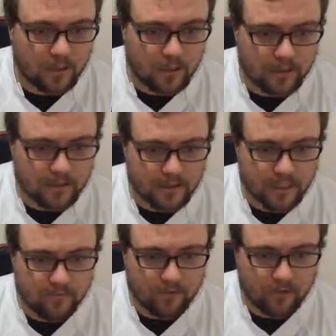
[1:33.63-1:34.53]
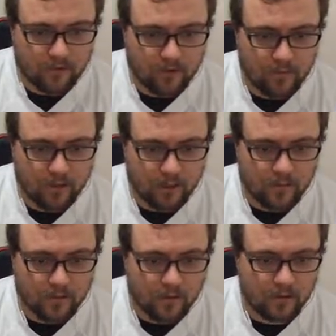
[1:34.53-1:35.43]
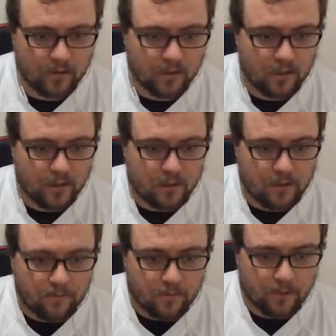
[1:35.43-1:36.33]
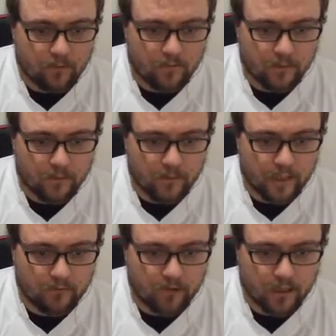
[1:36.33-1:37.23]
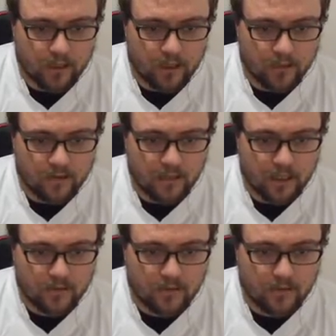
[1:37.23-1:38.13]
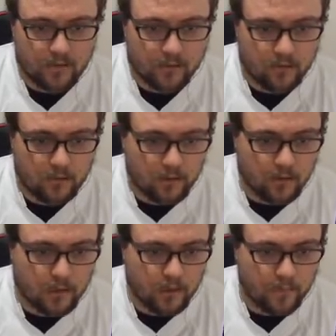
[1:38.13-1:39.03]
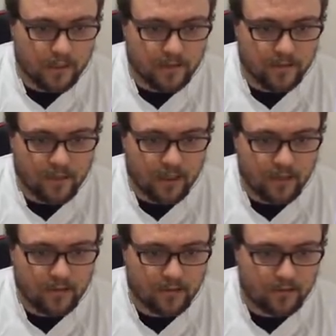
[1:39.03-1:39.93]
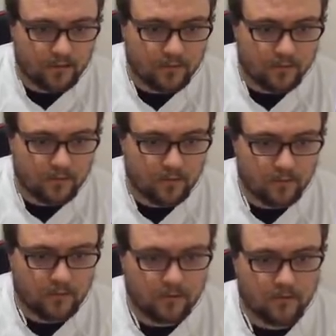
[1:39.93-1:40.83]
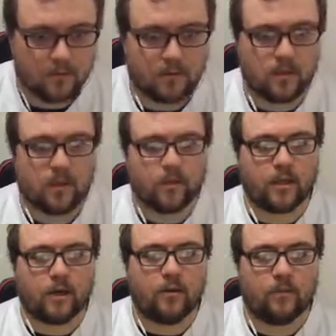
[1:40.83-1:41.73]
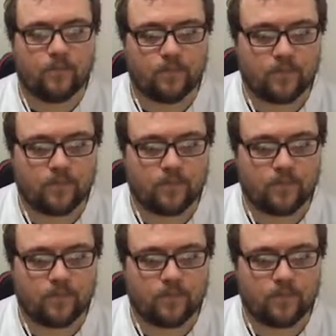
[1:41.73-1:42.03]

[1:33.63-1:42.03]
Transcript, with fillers: There's the safety creeping up, so we'll flip the play, run Clark's side, cut it back inside. There we go.